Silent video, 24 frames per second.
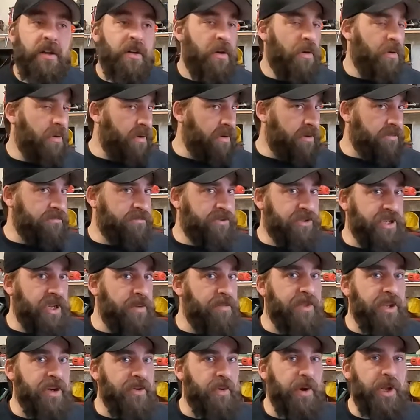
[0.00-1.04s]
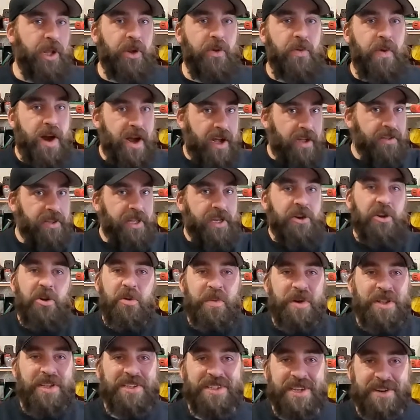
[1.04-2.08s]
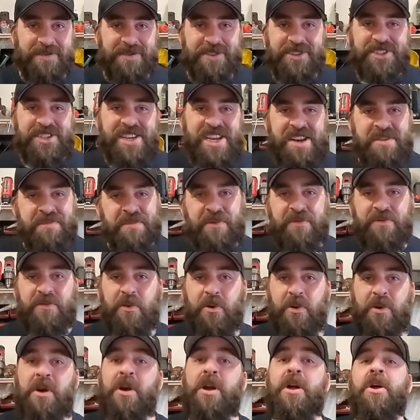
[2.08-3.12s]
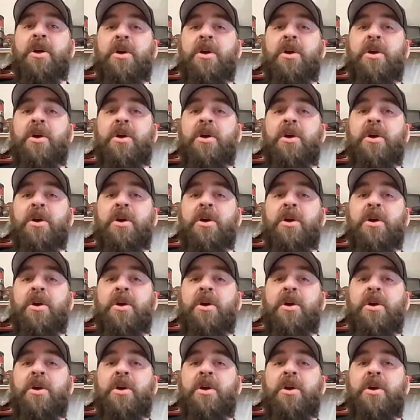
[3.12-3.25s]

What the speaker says: or something really wild that nobody's ever seen before.